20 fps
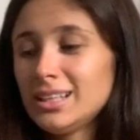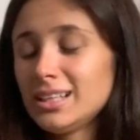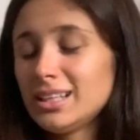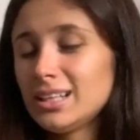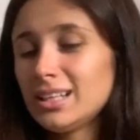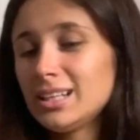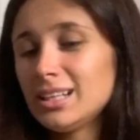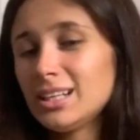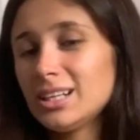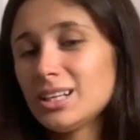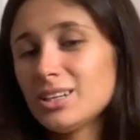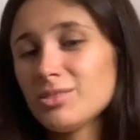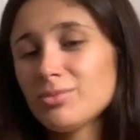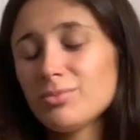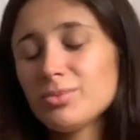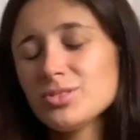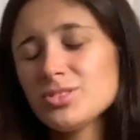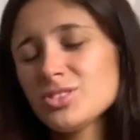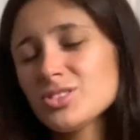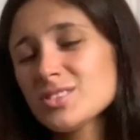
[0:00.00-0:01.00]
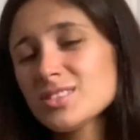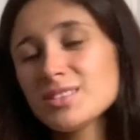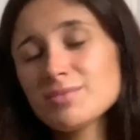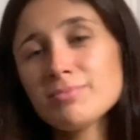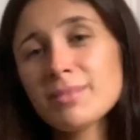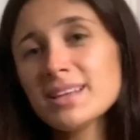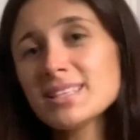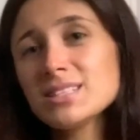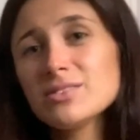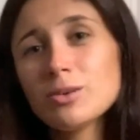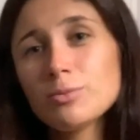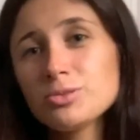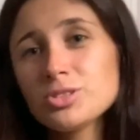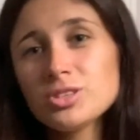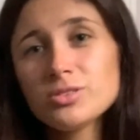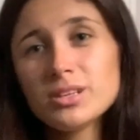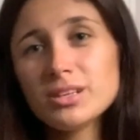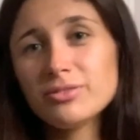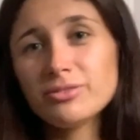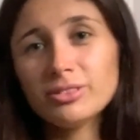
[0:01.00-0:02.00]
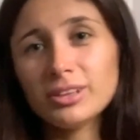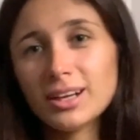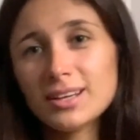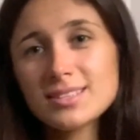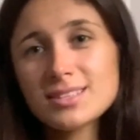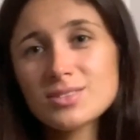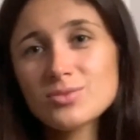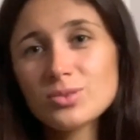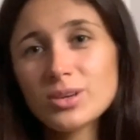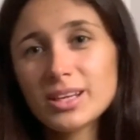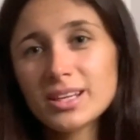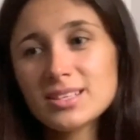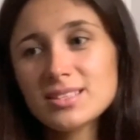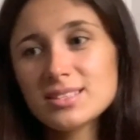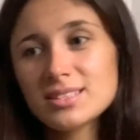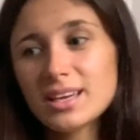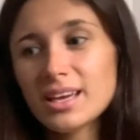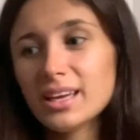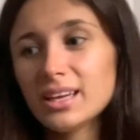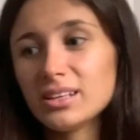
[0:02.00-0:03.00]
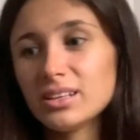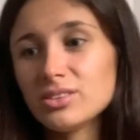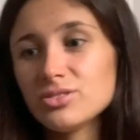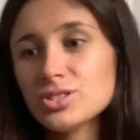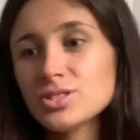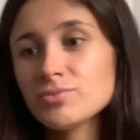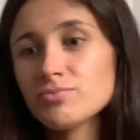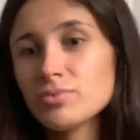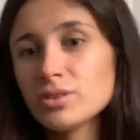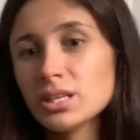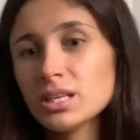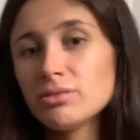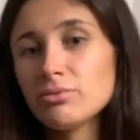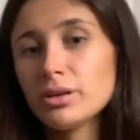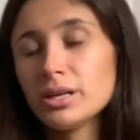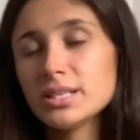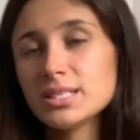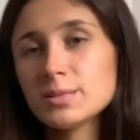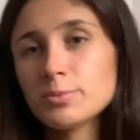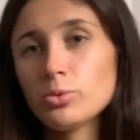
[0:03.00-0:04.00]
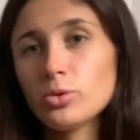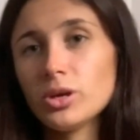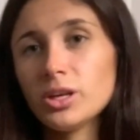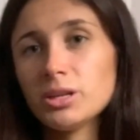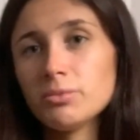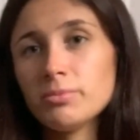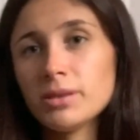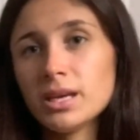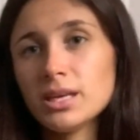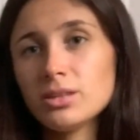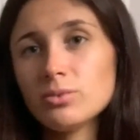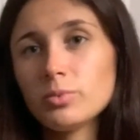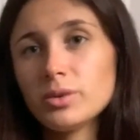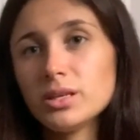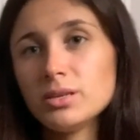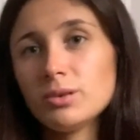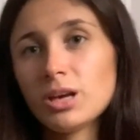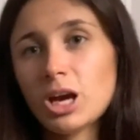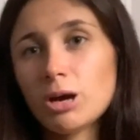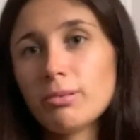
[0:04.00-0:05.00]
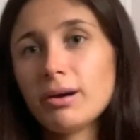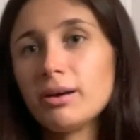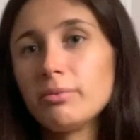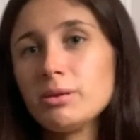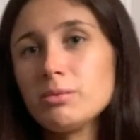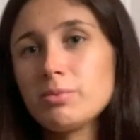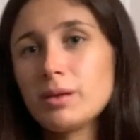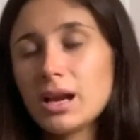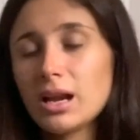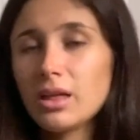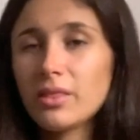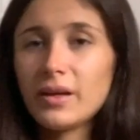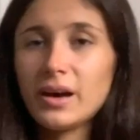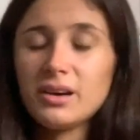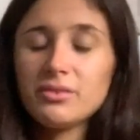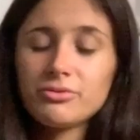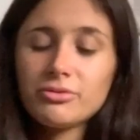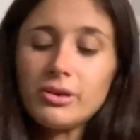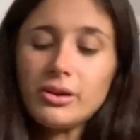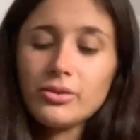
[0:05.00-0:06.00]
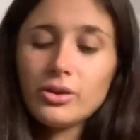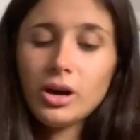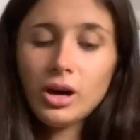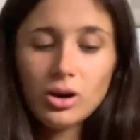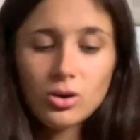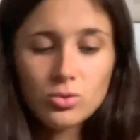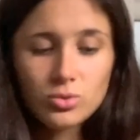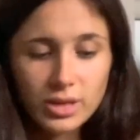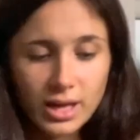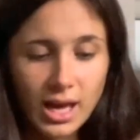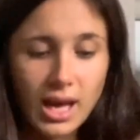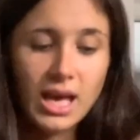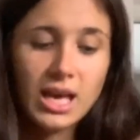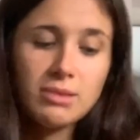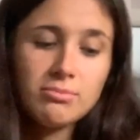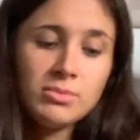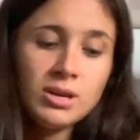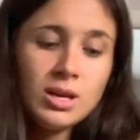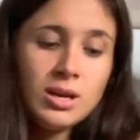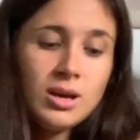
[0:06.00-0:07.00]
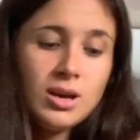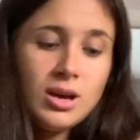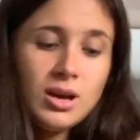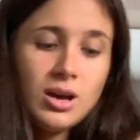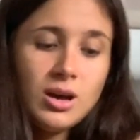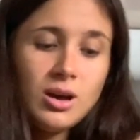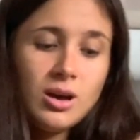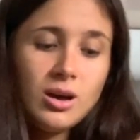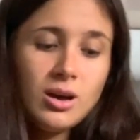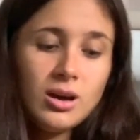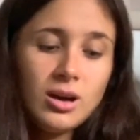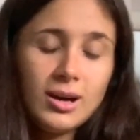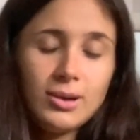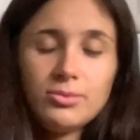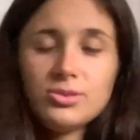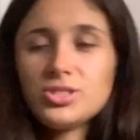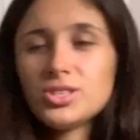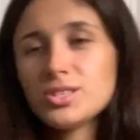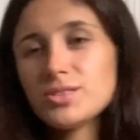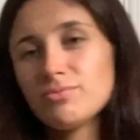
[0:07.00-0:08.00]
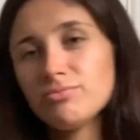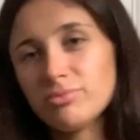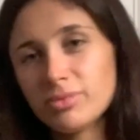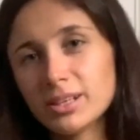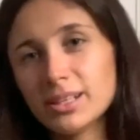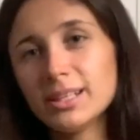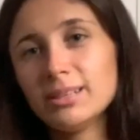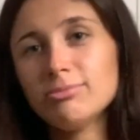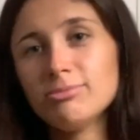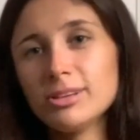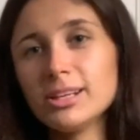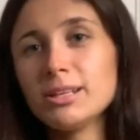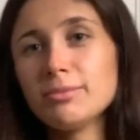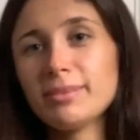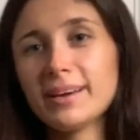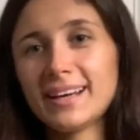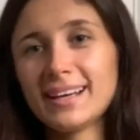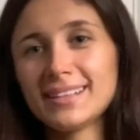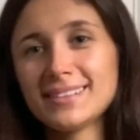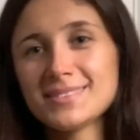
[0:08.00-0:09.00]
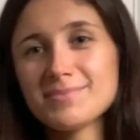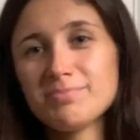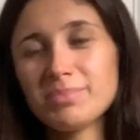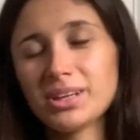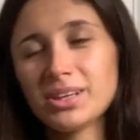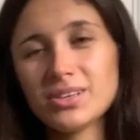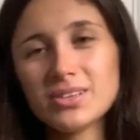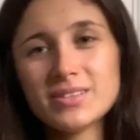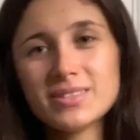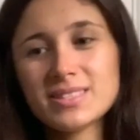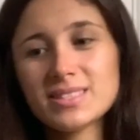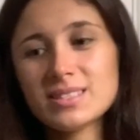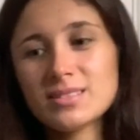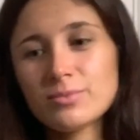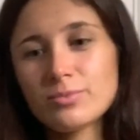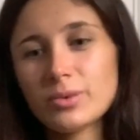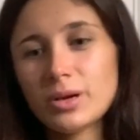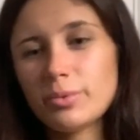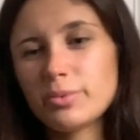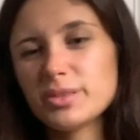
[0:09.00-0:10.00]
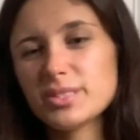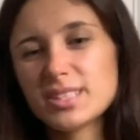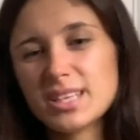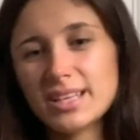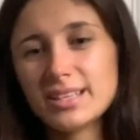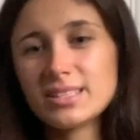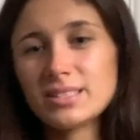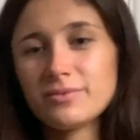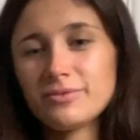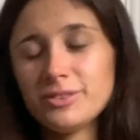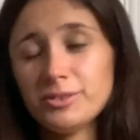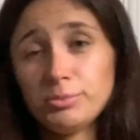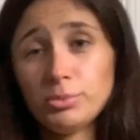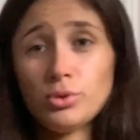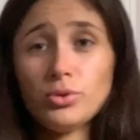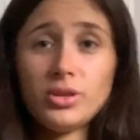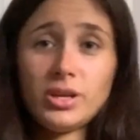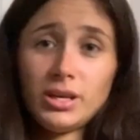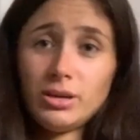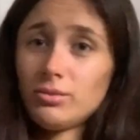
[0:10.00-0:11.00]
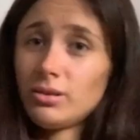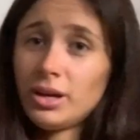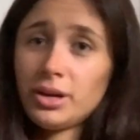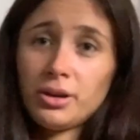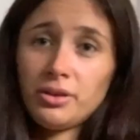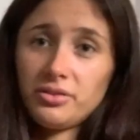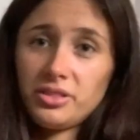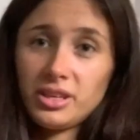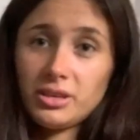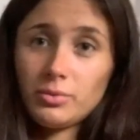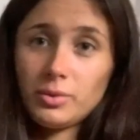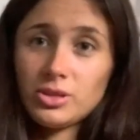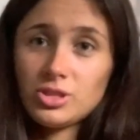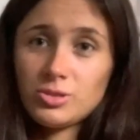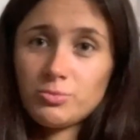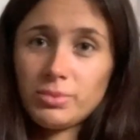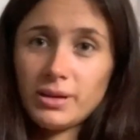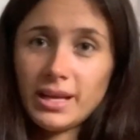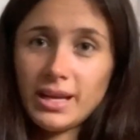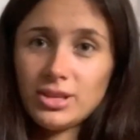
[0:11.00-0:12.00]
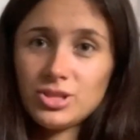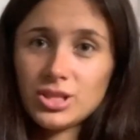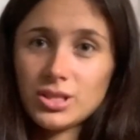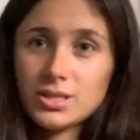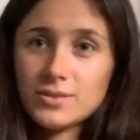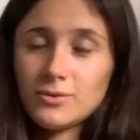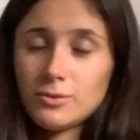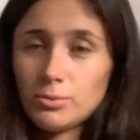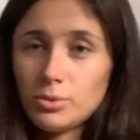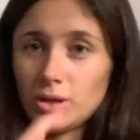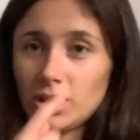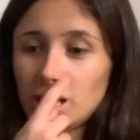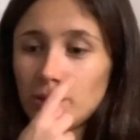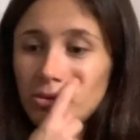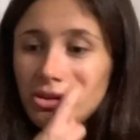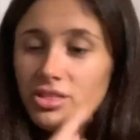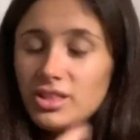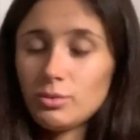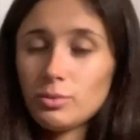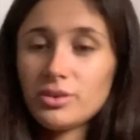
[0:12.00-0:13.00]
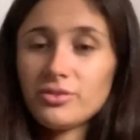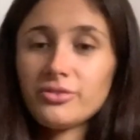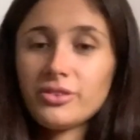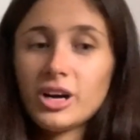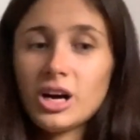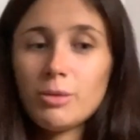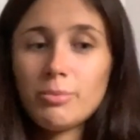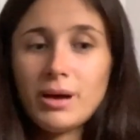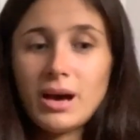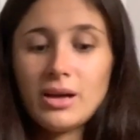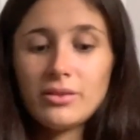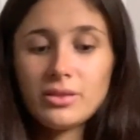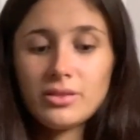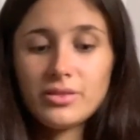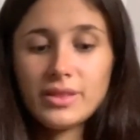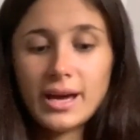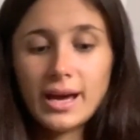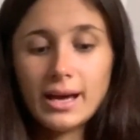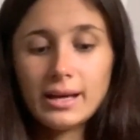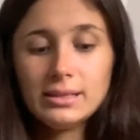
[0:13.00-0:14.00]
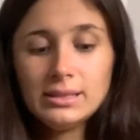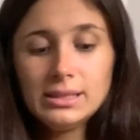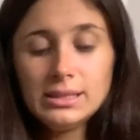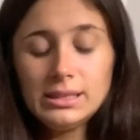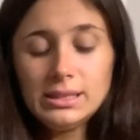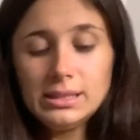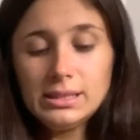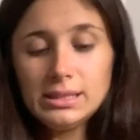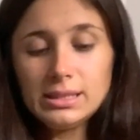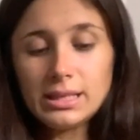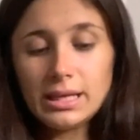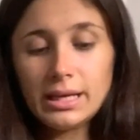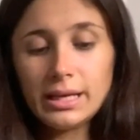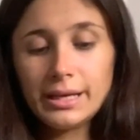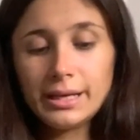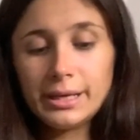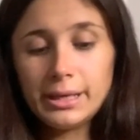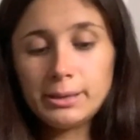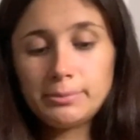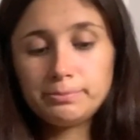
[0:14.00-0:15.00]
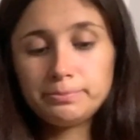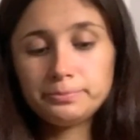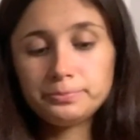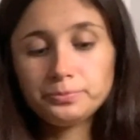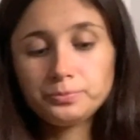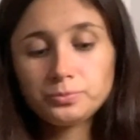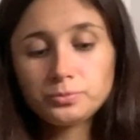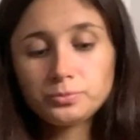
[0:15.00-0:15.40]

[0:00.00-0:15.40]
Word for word: uh, was just a massive opportunity for us that's all I can say and just really really disappointed me that we come out and we played like that and throughout the whole game I was just really, really mad because I was seeing some football that I don't think we should play at Chelsea Football Club. I think we're far better than that. Um,